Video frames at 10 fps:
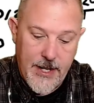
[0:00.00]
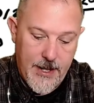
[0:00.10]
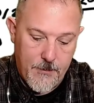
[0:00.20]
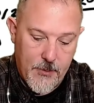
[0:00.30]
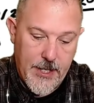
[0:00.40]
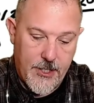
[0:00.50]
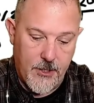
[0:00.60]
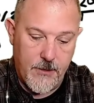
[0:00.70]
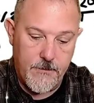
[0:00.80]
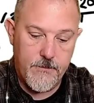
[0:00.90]
amp
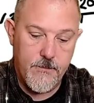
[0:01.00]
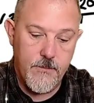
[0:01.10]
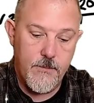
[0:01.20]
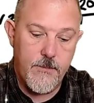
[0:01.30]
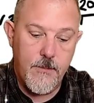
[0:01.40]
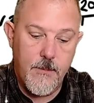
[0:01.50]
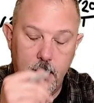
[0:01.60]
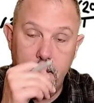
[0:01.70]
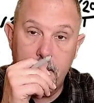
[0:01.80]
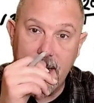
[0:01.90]
breaker,
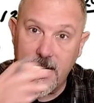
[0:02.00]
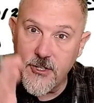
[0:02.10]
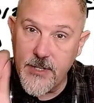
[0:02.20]
my one hundred